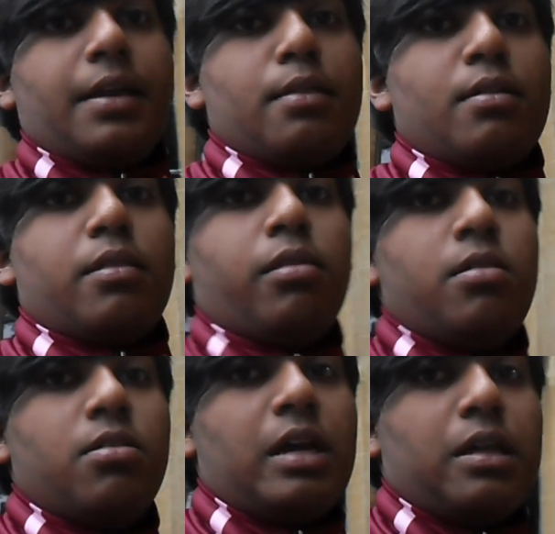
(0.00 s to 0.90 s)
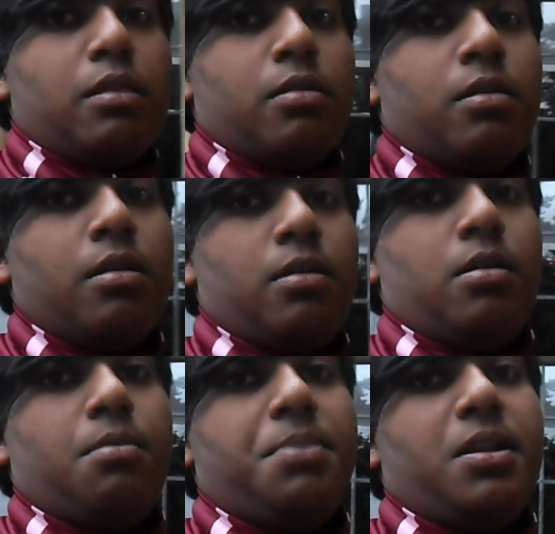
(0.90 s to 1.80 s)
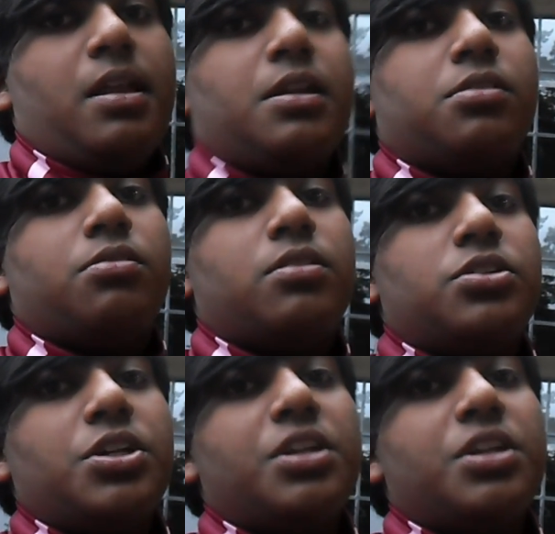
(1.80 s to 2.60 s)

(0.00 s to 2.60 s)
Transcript: I guess I'll see you guys a bit later on the